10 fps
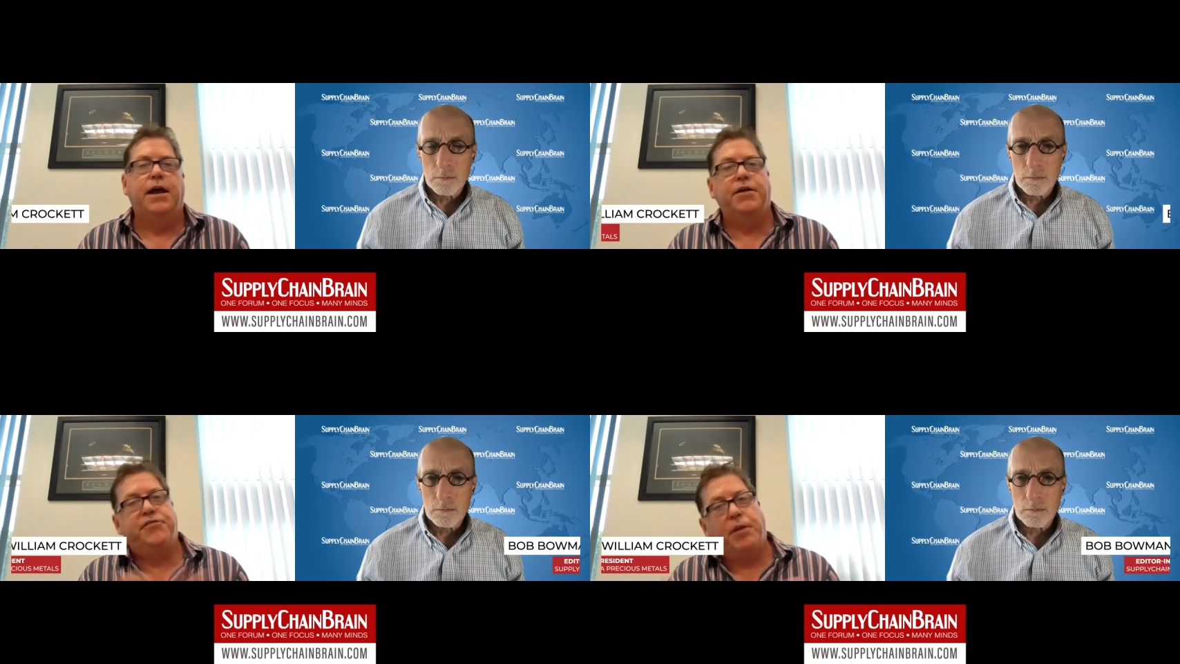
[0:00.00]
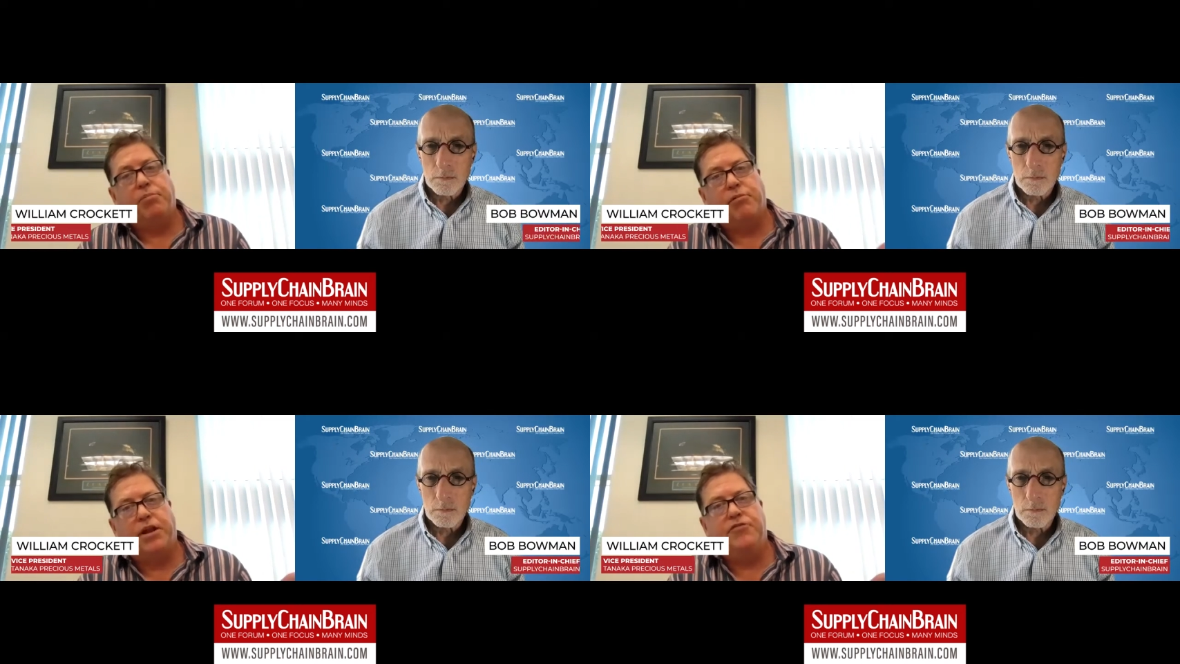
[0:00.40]
Speaker 1: uh,
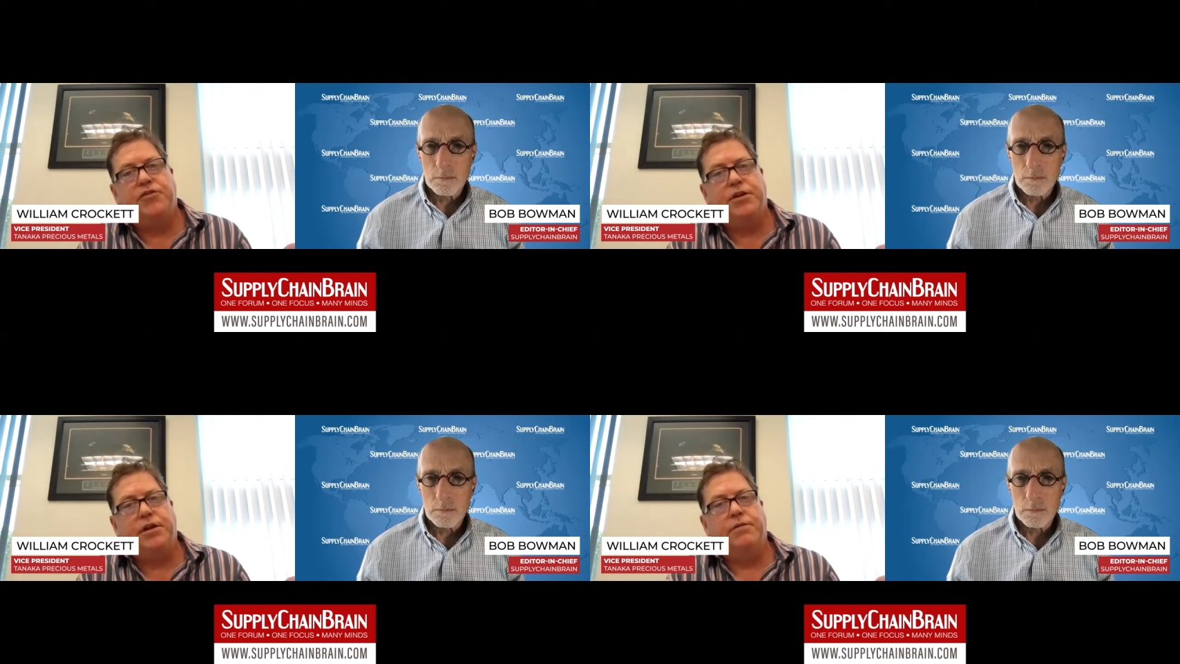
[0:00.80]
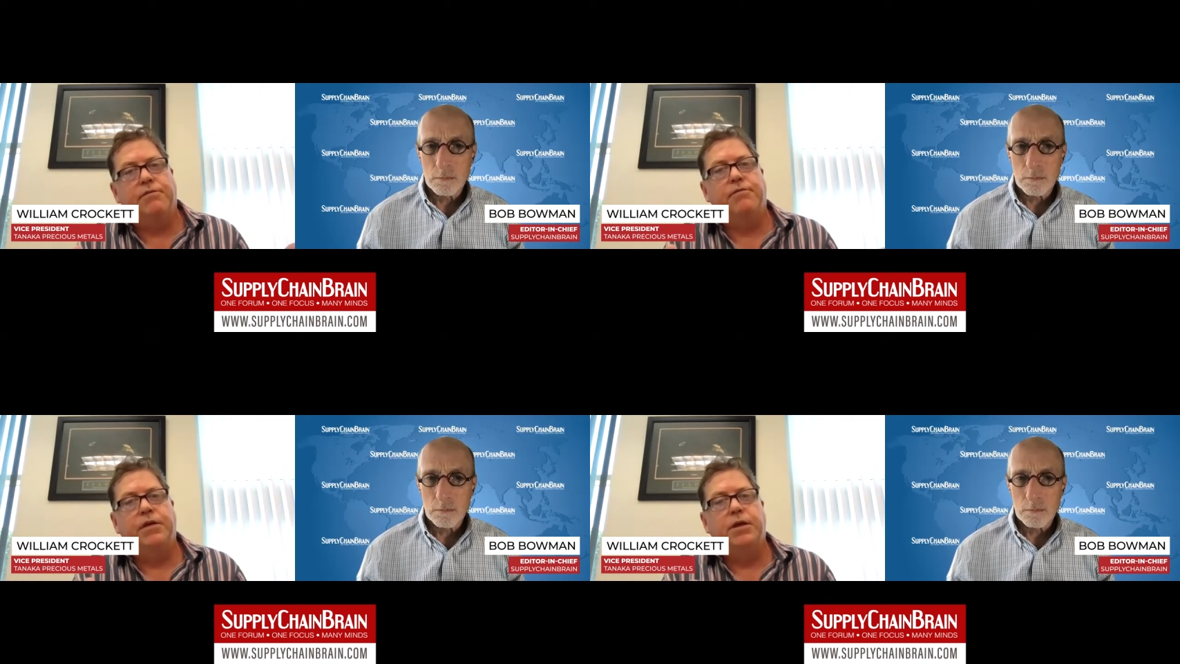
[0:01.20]
separation
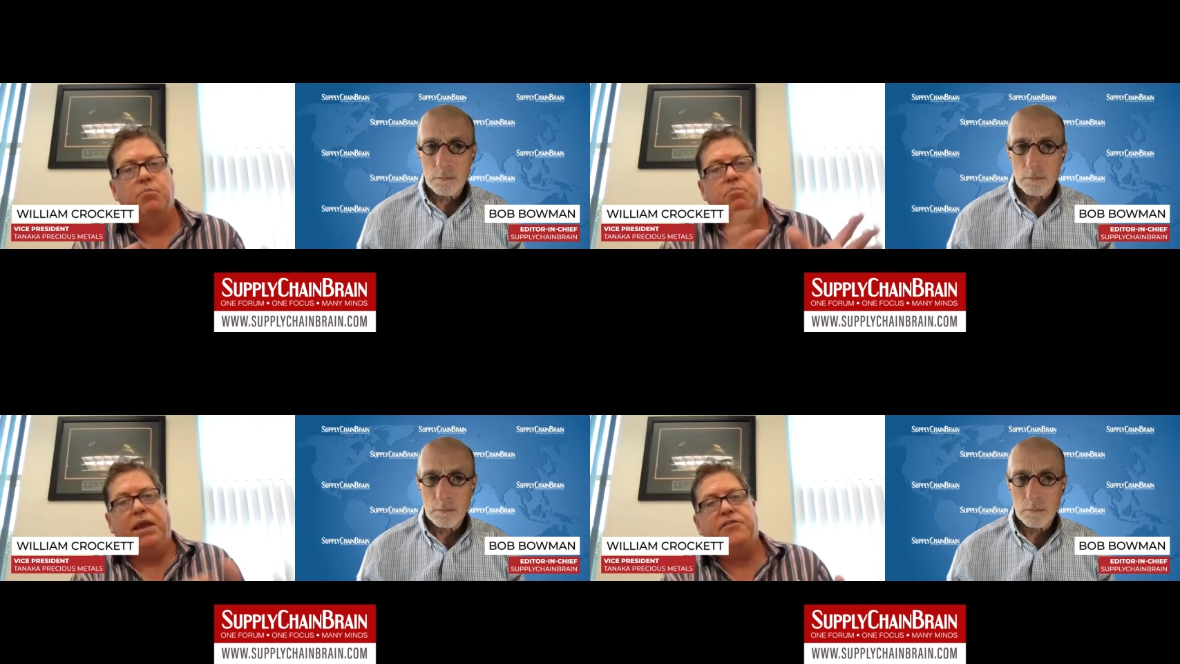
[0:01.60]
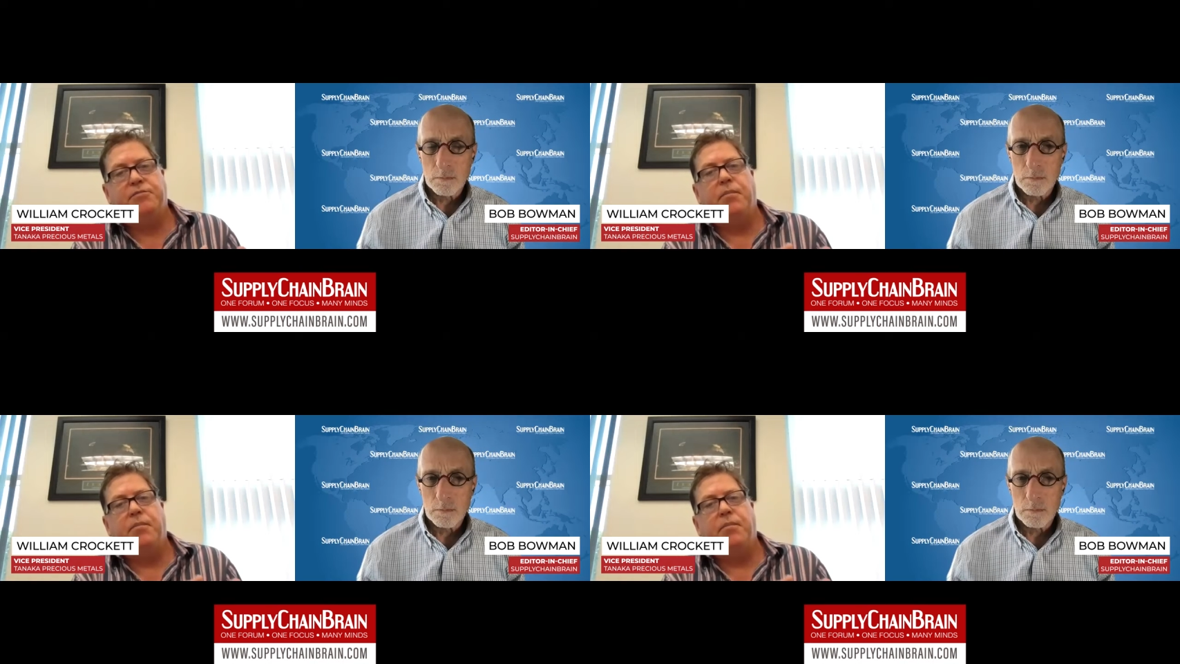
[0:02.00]
of base